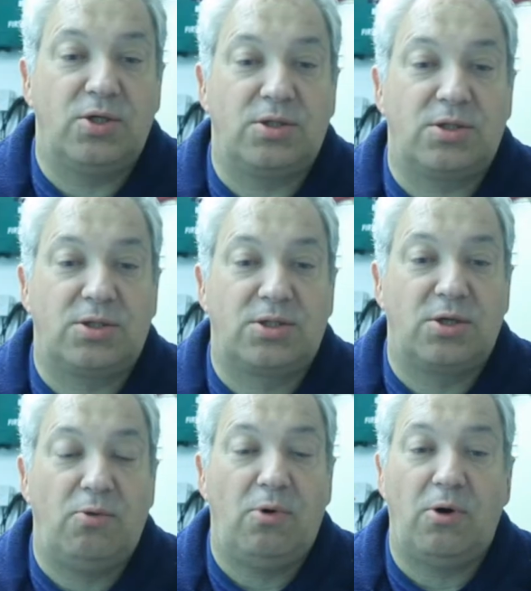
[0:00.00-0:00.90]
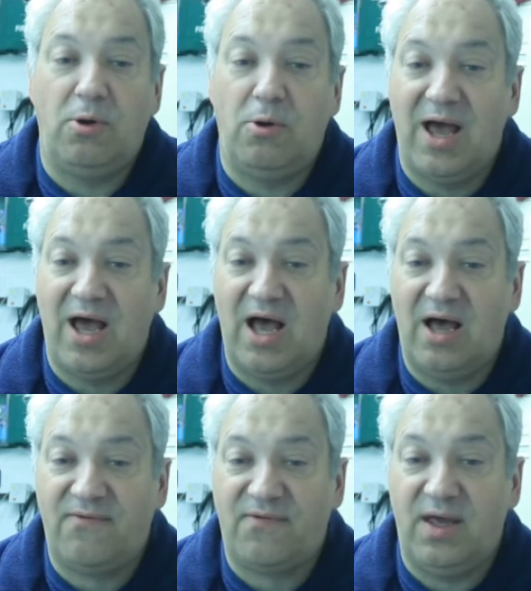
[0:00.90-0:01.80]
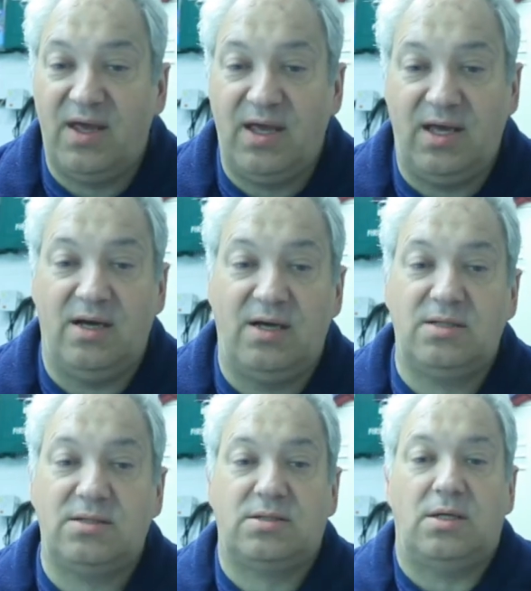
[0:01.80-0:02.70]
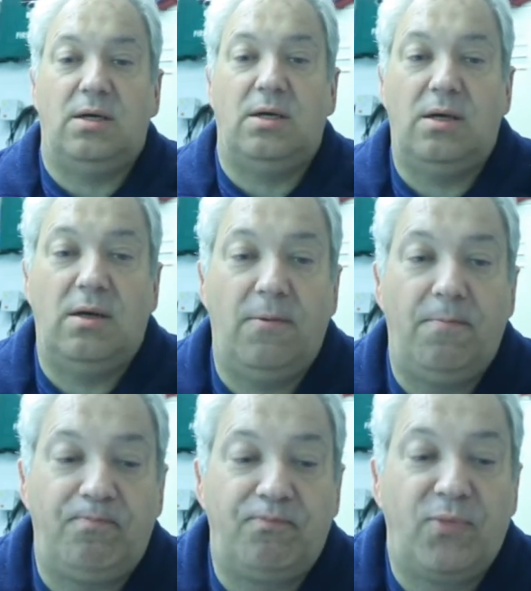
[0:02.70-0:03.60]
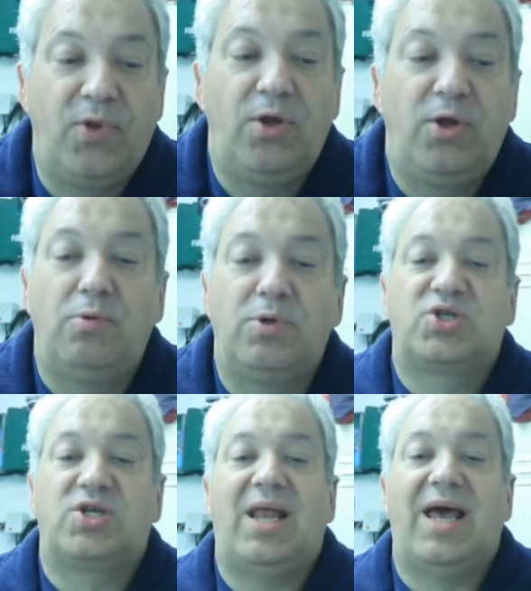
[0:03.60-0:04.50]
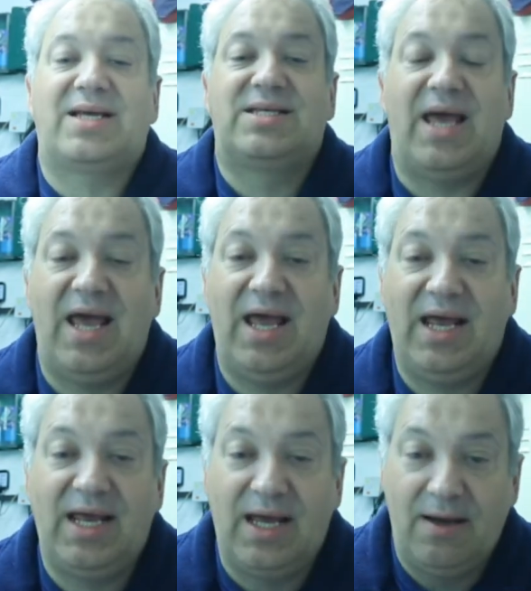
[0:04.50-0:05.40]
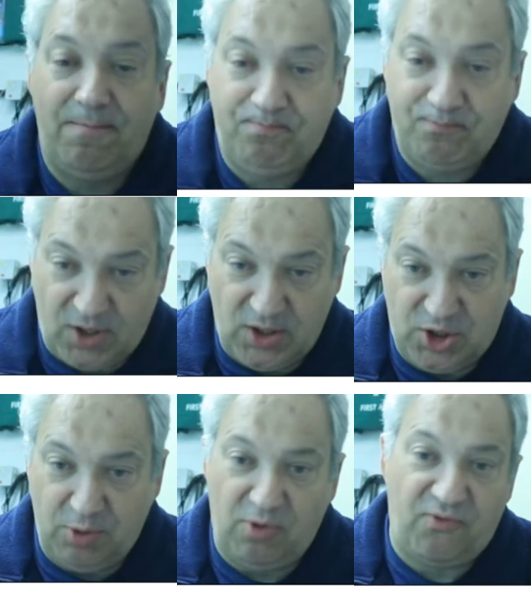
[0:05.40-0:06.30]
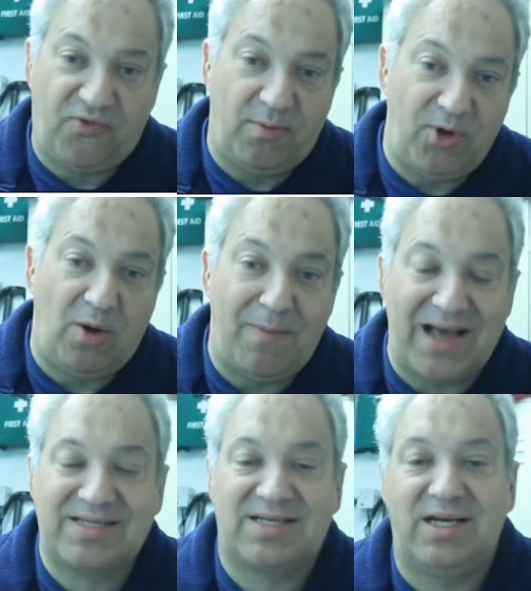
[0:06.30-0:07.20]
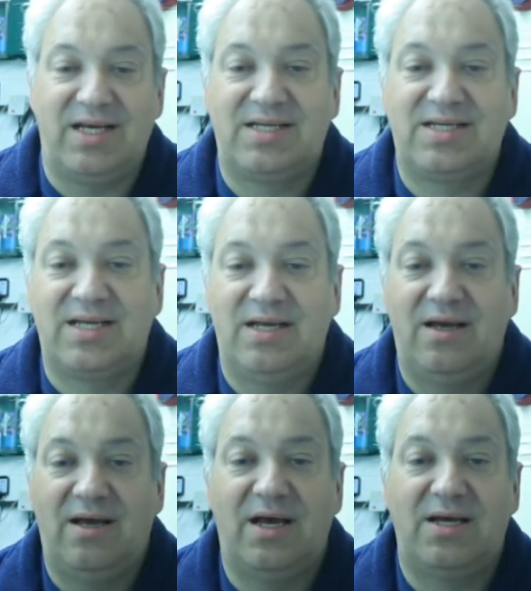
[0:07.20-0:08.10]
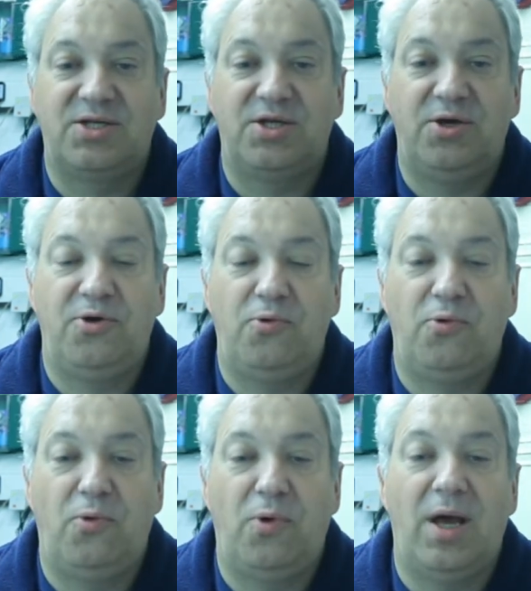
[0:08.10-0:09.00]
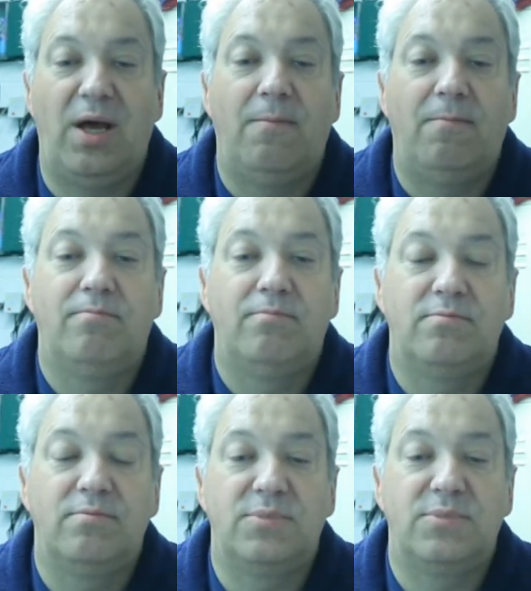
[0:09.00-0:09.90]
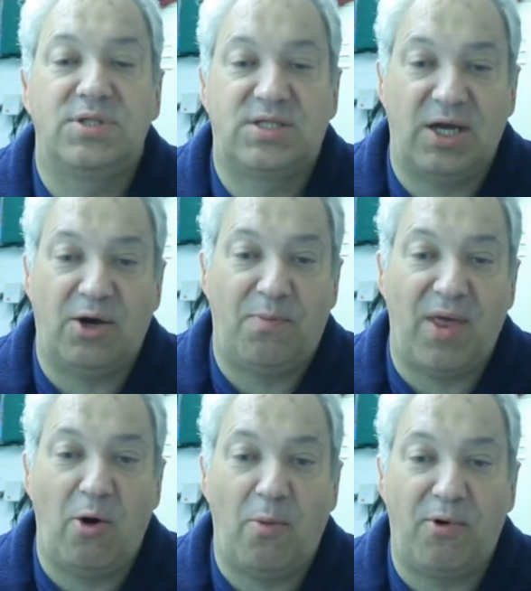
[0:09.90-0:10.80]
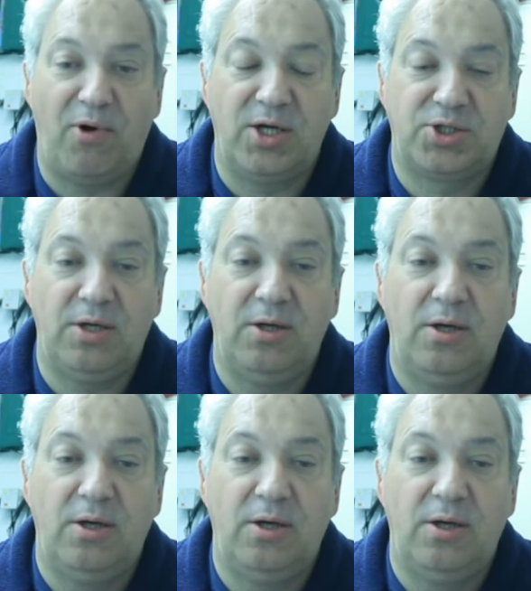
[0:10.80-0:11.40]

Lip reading: So what you have is you will select a tool from your master list as you set up that operation,